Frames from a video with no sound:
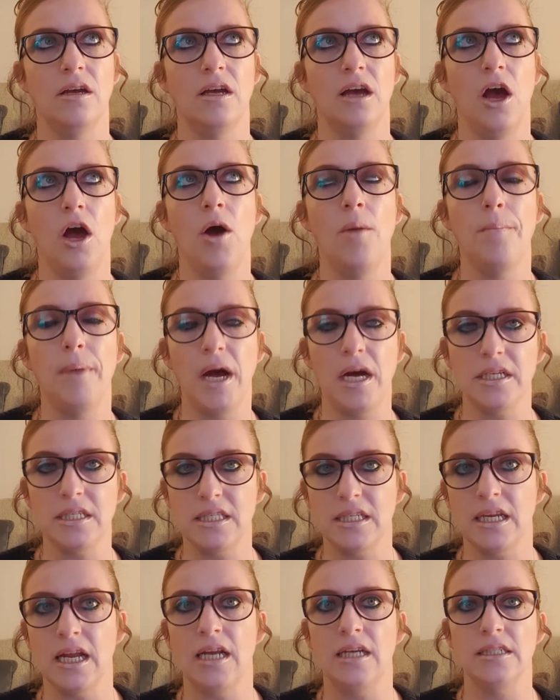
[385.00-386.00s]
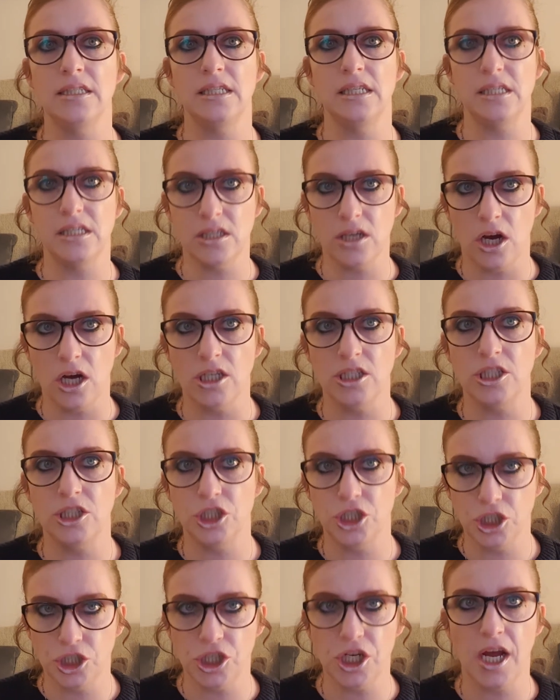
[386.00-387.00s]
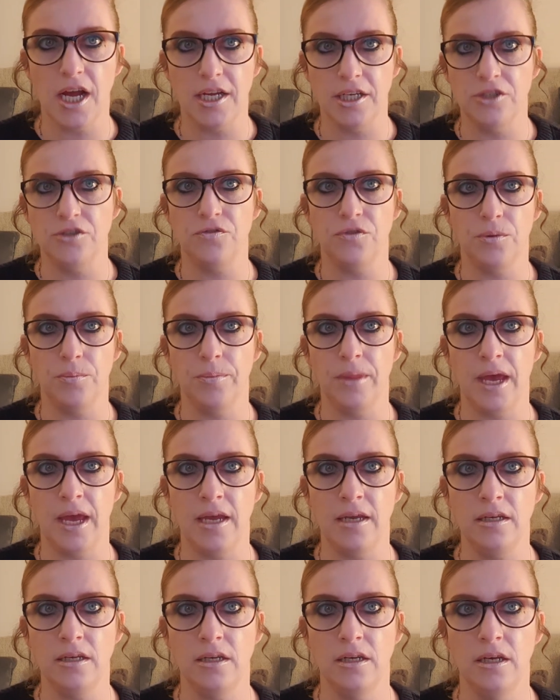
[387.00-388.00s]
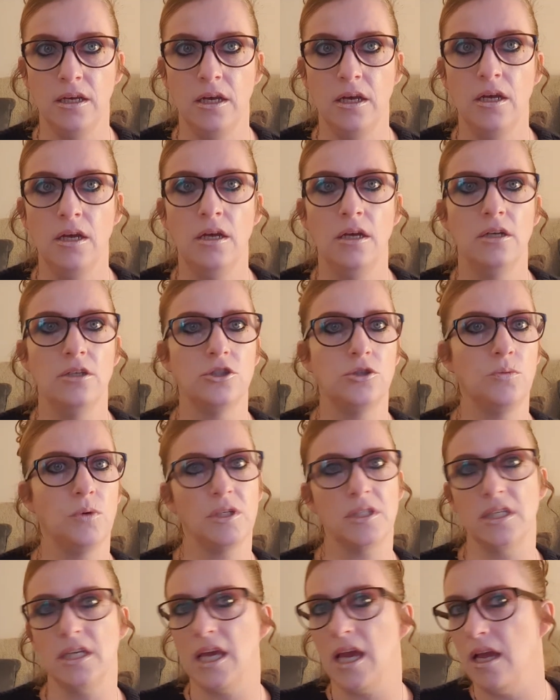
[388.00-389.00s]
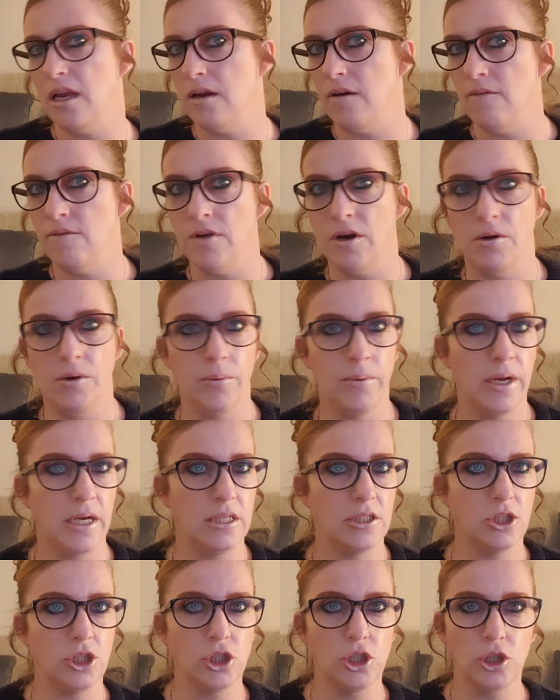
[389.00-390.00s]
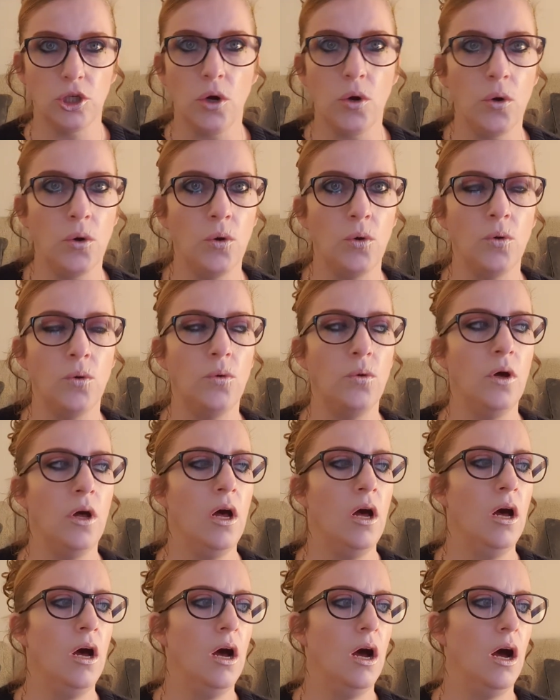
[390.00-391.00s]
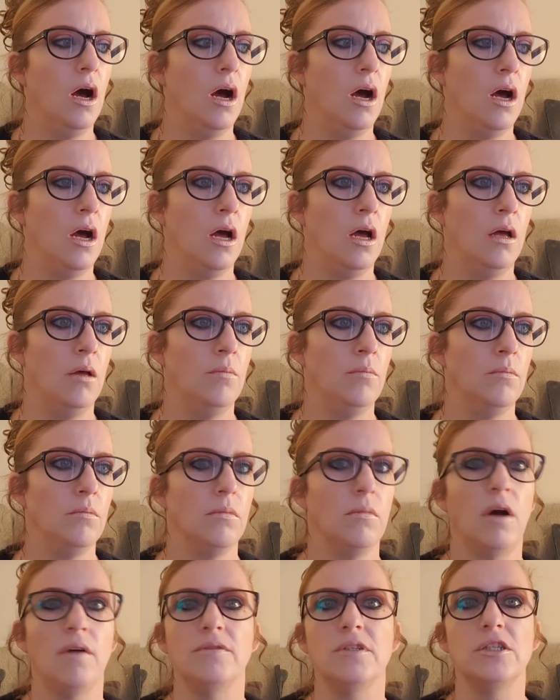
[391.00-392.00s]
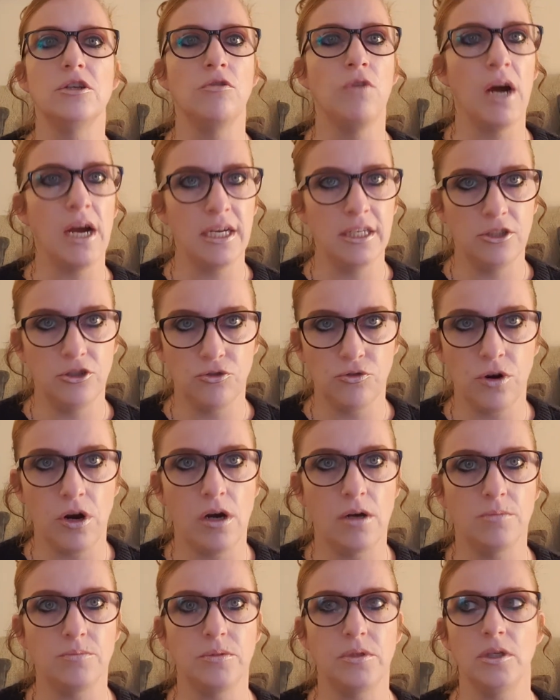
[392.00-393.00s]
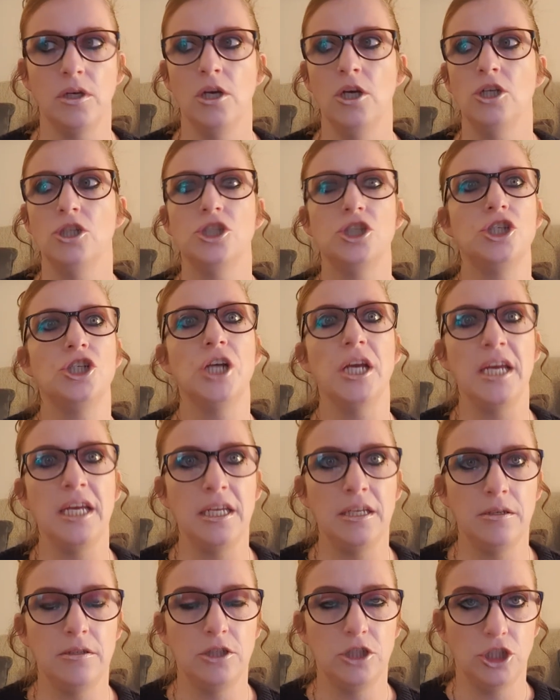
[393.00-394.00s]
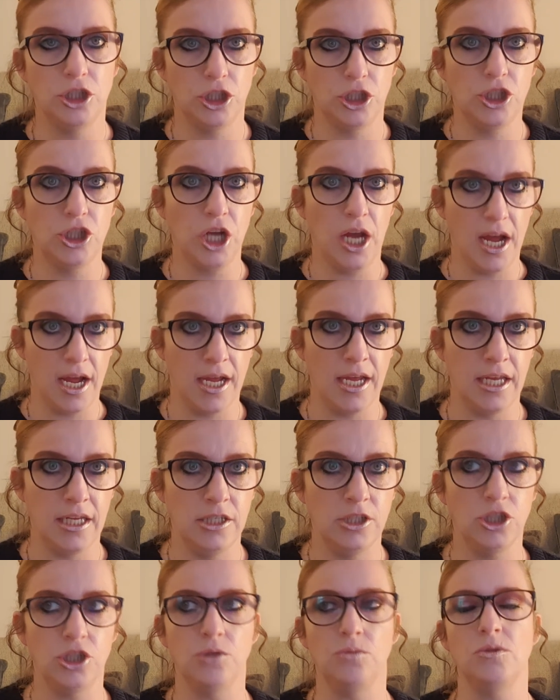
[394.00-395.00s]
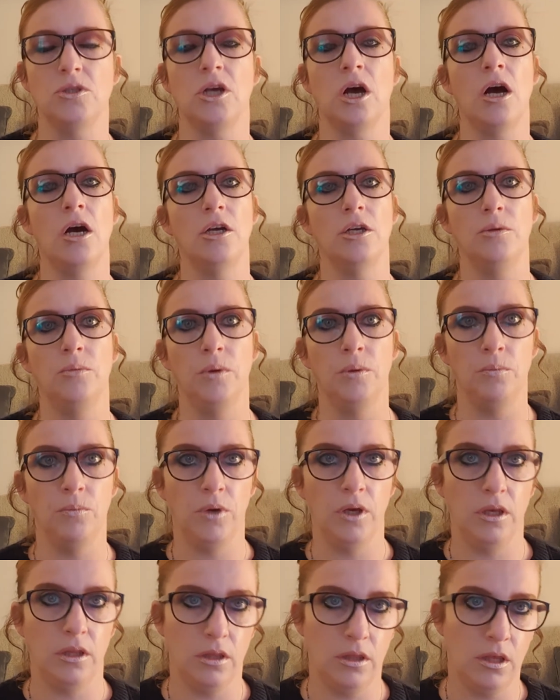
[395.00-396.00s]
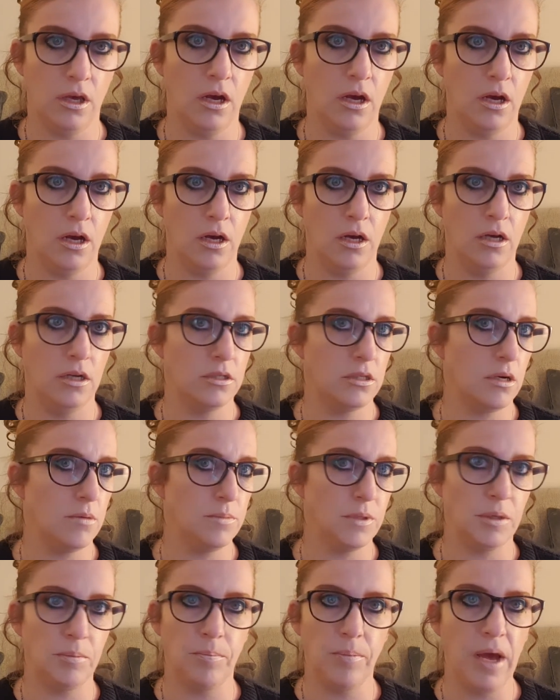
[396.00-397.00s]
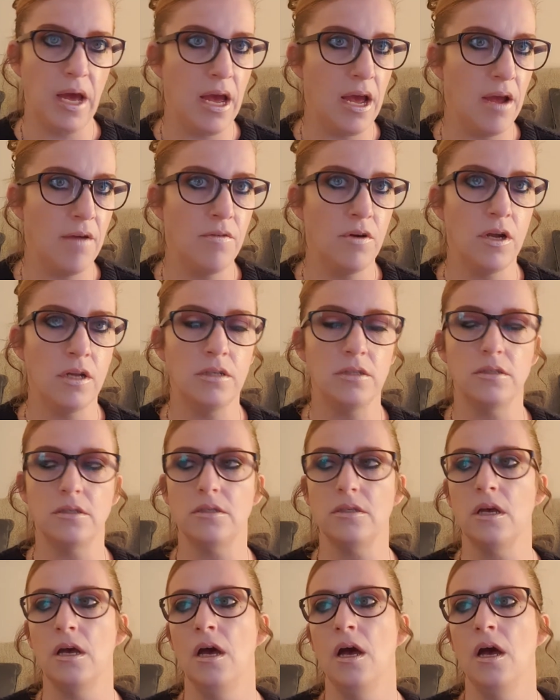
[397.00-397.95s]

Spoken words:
her personality started to change from then. She wasn't getting on very well at school. Obviously, grades dropped. She changed. She was arguing with her adopted parents.